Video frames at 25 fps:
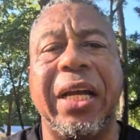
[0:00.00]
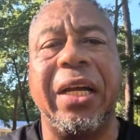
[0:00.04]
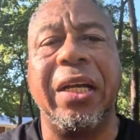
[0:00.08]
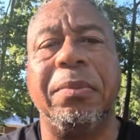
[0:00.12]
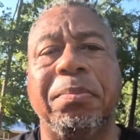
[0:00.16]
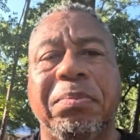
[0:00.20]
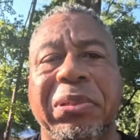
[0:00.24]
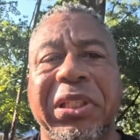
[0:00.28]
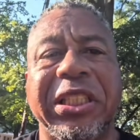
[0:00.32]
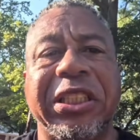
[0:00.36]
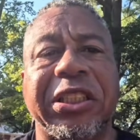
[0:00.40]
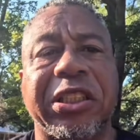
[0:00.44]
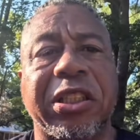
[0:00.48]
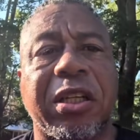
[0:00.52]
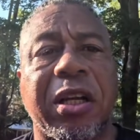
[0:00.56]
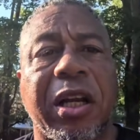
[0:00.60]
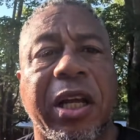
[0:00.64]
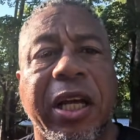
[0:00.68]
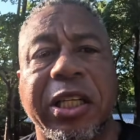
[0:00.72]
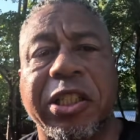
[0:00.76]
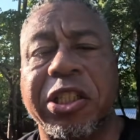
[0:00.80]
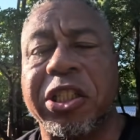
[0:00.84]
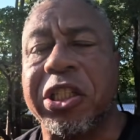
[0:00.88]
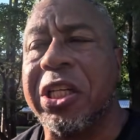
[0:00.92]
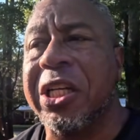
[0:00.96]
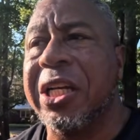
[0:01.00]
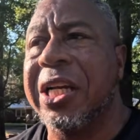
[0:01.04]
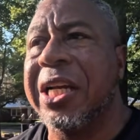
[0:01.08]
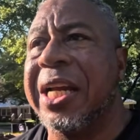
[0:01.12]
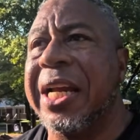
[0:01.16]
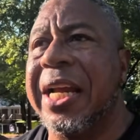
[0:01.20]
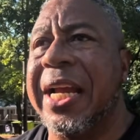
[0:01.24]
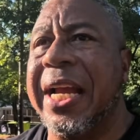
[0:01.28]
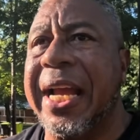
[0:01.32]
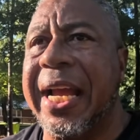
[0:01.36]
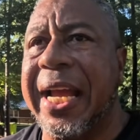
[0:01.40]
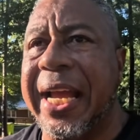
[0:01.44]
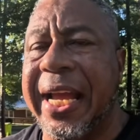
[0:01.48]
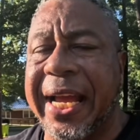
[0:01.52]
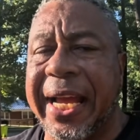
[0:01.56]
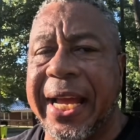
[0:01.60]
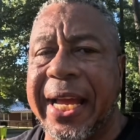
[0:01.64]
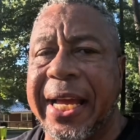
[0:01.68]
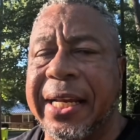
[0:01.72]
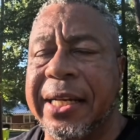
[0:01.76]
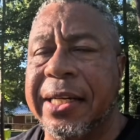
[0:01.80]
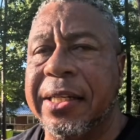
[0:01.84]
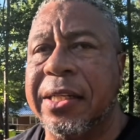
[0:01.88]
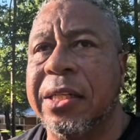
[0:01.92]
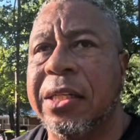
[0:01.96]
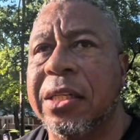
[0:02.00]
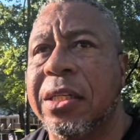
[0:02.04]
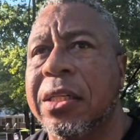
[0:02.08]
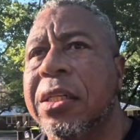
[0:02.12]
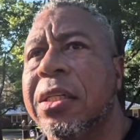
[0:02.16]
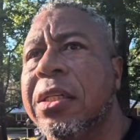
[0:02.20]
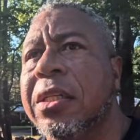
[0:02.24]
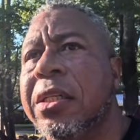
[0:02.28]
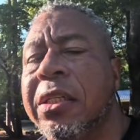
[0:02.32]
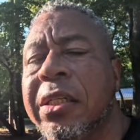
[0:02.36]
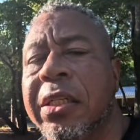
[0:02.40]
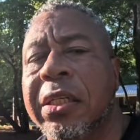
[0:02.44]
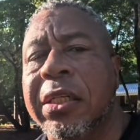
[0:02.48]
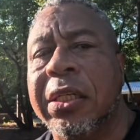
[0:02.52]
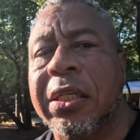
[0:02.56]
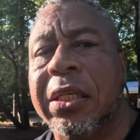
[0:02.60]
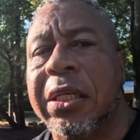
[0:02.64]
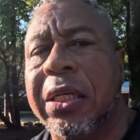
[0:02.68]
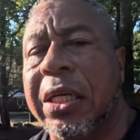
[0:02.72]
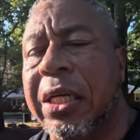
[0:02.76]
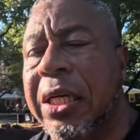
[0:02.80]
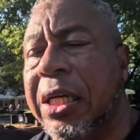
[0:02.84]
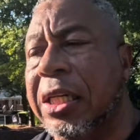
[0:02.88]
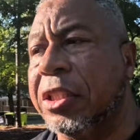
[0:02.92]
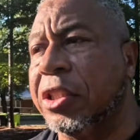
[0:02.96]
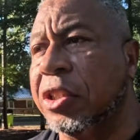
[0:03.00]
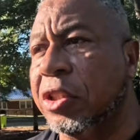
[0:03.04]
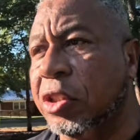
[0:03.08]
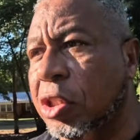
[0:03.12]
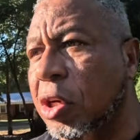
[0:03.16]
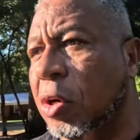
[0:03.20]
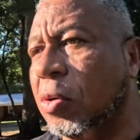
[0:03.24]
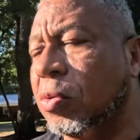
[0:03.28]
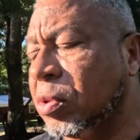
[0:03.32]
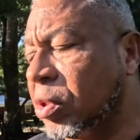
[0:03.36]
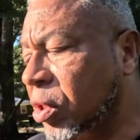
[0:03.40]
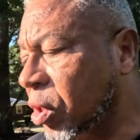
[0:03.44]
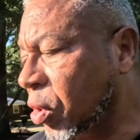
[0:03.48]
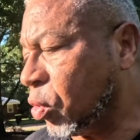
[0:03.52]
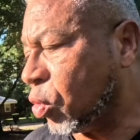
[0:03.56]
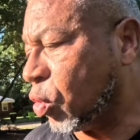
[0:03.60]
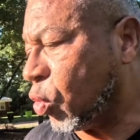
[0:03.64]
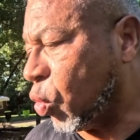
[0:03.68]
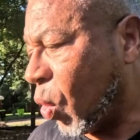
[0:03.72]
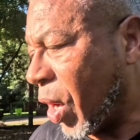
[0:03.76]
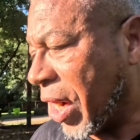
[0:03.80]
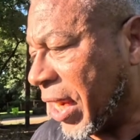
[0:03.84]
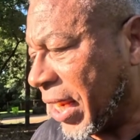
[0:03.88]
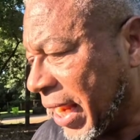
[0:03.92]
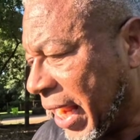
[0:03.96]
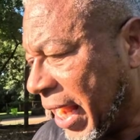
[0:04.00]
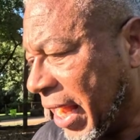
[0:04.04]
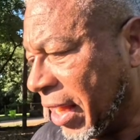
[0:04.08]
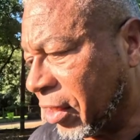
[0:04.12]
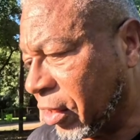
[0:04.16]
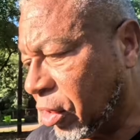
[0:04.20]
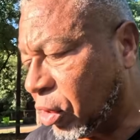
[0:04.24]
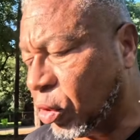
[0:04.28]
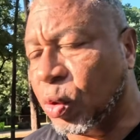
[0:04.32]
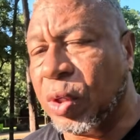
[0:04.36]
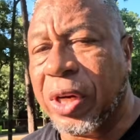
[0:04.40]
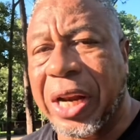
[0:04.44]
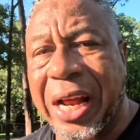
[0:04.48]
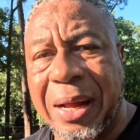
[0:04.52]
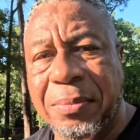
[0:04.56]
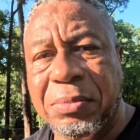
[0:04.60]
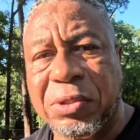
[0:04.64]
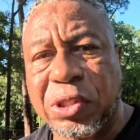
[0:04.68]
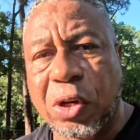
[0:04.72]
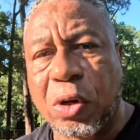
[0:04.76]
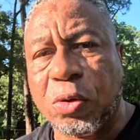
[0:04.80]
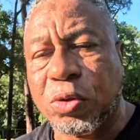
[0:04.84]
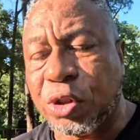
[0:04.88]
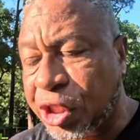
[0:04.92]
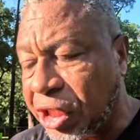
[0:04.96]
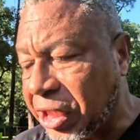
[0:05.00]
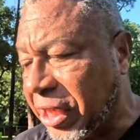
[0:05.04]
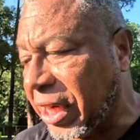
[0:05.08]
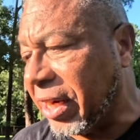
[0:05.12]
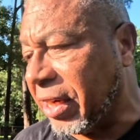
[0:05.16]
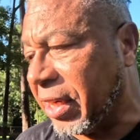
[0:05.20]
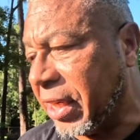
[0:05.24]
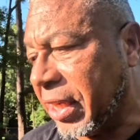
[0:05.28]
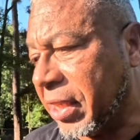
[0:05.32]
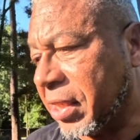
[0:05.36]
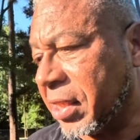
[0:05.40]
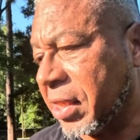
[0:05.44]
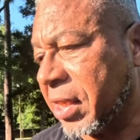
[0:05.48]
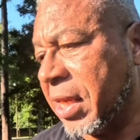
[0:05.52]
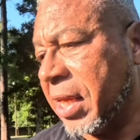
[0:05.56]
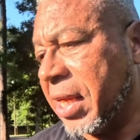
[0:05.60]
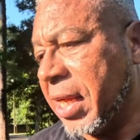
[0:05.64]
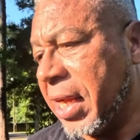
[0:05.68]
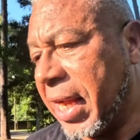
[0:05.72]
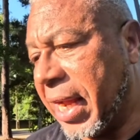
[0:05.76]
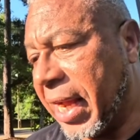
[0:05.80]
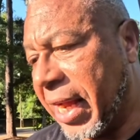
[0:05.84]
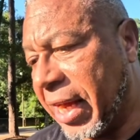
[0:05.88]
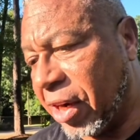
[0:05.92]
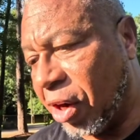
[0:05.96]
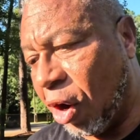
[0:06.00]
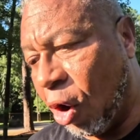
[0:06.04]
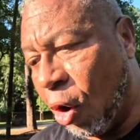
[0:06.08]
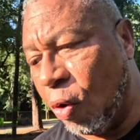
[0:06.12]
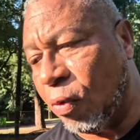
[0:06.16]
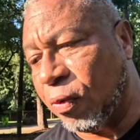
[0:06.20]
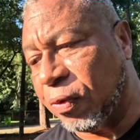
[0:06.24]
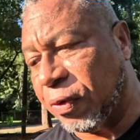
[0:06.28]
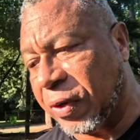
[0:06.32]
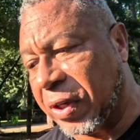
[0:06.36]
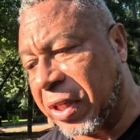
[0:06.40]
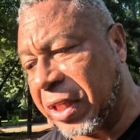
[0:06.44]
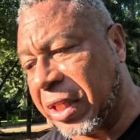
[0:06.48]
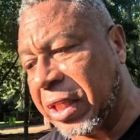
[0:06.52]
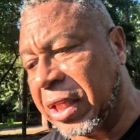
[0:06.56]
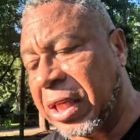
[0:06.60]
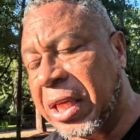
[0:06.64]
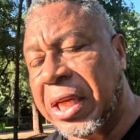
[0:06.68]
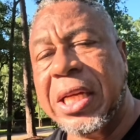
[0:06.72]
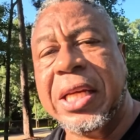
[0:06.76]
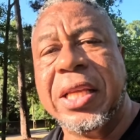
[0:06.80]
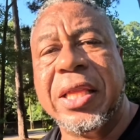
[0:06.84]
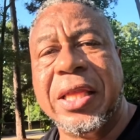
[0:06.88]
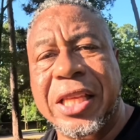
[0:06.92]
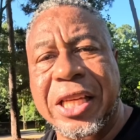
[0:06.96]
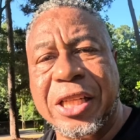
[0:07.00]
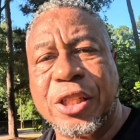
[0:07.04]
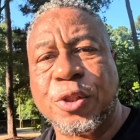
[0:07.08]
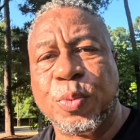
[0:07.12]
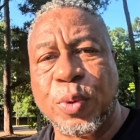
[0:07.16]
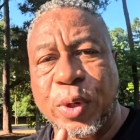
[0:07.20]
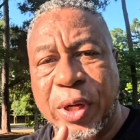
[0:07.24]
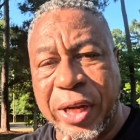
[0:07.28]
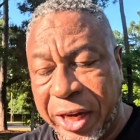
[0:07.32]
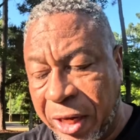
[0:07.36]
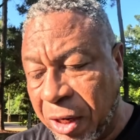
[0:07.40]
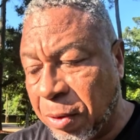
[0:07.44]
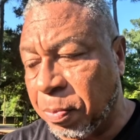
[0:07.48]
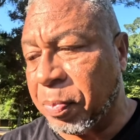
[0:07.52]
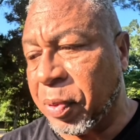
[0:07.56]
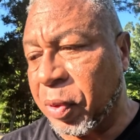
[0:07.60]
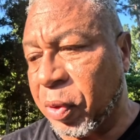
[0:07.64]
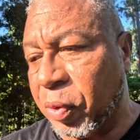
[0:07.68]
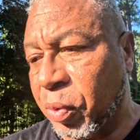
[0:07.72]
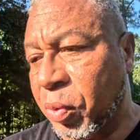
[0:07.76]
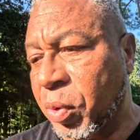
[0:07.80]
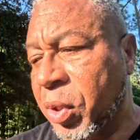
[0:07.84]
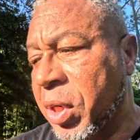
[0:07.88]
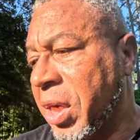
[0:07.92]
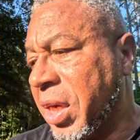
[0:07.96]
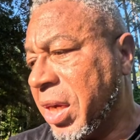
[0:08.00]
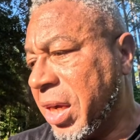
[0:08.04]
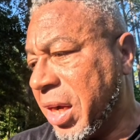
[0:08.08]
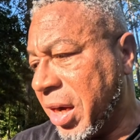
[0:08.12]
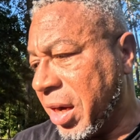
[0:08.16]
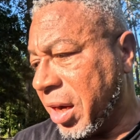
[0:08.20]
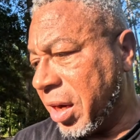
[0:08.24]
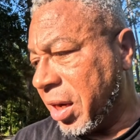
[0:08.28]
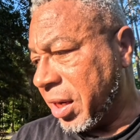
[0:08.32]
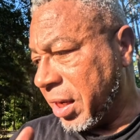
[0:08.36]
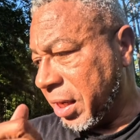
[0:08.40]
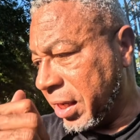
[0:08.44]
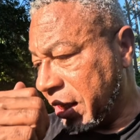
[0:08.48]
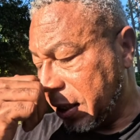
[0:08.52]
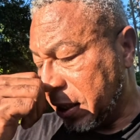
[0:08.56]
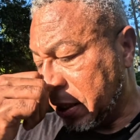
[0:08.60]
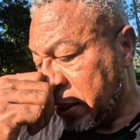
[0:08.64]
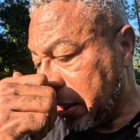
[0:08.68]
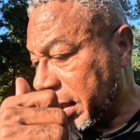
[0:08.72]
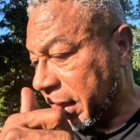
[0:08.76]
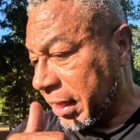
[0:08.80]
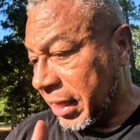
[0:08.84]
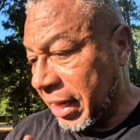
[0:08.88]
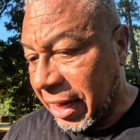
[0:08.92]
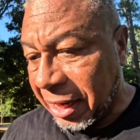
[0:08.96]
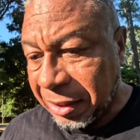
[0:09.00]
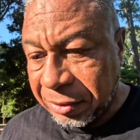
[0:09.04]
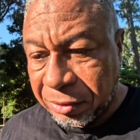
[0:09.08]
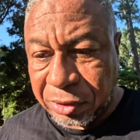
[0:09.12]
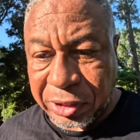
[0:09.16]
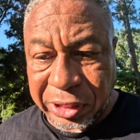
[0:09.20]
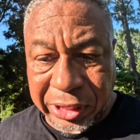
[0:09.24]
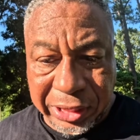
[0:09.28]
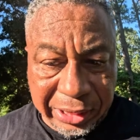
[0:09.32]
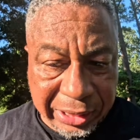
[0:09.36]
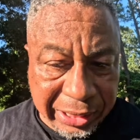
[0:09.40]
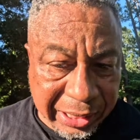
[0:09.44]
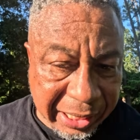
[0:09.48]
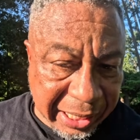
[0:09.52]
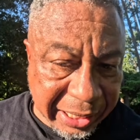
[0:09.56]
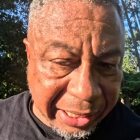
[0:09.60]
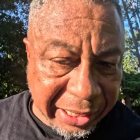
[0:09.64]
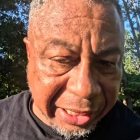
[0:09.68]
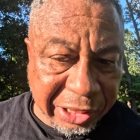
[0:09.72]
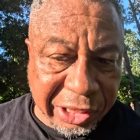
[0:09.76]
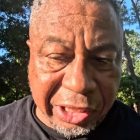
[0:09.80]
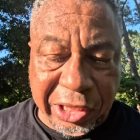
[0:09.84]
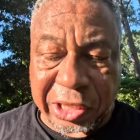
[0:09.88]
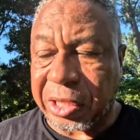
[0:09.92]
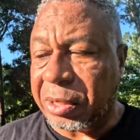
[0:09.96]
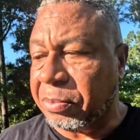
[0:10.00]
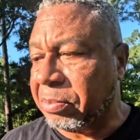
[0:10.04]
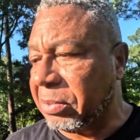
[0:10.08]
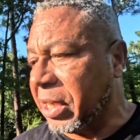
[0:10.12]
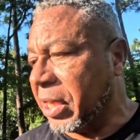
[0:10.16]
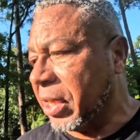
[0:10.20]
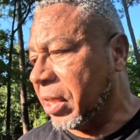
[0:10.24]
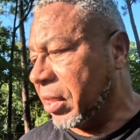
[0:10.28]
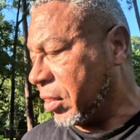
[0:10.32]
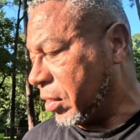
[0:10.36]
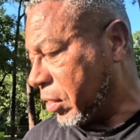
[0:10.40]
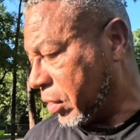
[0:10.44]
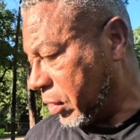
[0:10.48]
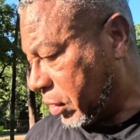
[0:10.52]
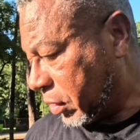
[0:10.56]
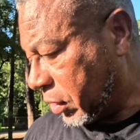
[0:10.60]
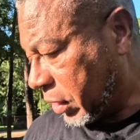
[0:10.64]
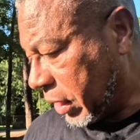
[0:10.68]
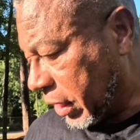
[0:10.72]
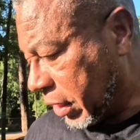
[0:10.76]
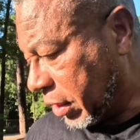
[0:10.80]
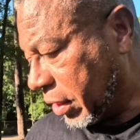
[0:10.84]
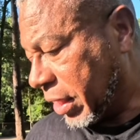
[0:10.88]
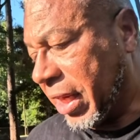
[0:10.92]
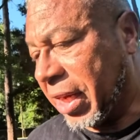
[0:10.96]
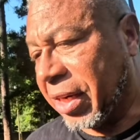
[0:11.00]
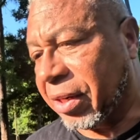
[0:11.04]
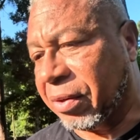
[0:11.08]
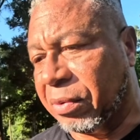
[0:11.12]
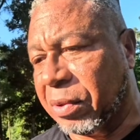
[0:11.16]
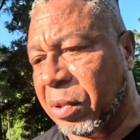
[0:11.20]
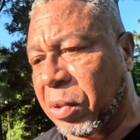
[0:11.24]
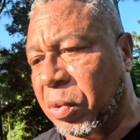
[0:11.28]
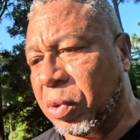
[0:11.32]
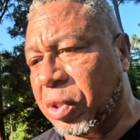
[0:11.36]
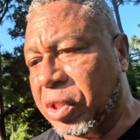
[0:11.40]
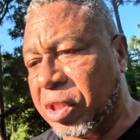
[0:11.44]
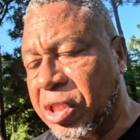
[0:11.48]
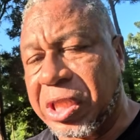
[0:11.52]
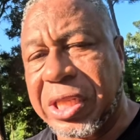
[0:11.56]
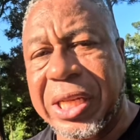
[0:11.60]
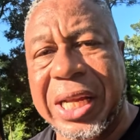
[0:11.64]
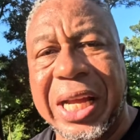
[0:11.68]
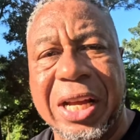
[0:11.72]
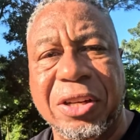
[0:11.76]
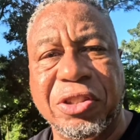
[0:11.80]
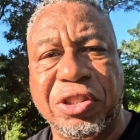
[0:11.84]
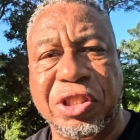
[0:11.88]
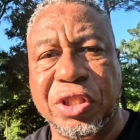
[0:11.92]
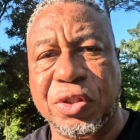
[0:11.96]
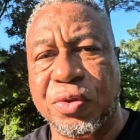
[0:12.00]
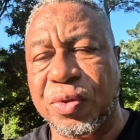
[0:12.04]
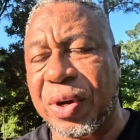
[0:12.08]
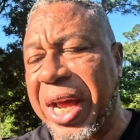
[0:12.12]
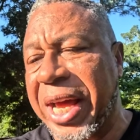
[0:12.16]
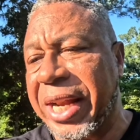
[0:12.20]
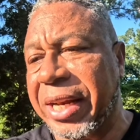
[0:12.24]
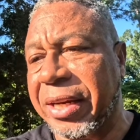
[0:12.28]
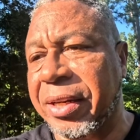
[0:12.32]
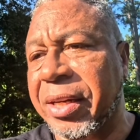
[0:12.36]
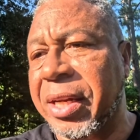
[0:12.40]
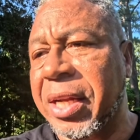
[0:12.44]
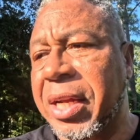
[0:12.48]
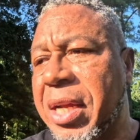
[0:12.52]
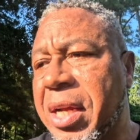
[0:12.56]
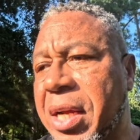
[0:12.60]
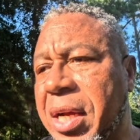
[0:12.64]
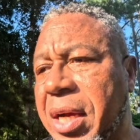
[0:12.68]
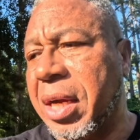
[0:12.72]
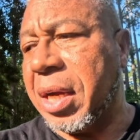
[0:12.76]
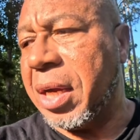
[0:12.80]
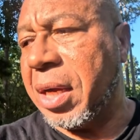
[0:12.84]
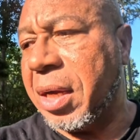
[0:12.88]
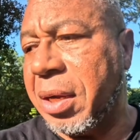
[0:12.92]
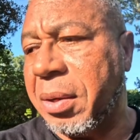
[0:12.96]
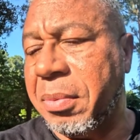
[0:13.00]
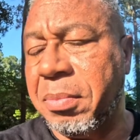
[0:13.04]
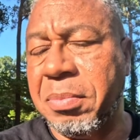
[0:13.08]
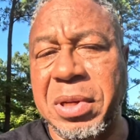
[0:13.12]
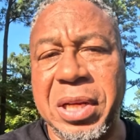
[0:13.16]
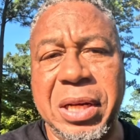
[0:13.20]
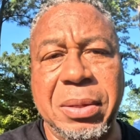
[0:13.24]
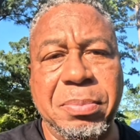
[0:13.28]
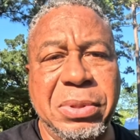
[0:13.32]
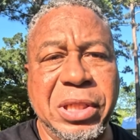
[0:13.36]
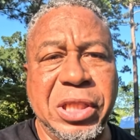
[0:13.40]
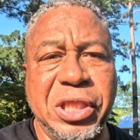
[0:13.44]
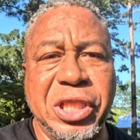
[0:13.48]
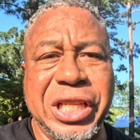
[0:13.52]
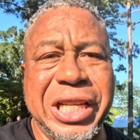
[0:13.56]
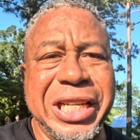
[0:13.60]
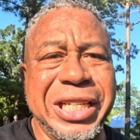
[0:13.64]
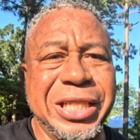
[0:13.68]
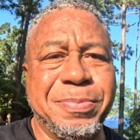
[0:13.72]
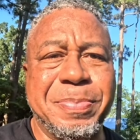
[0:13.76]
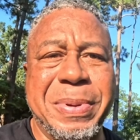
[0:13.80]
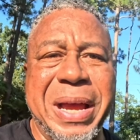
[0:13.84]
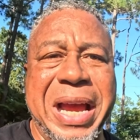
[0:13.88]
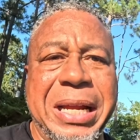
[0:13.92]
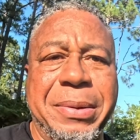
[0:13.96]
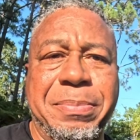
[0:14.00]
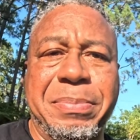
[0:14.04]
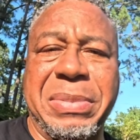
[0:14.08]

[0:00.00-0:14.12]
bleed your clutch, and you don't know quite how to do it, I'm just gonna share this, and hopefully this will help you. And I'll get out there in just a minute to take her down the road and see how she's riding. But Jenny's back,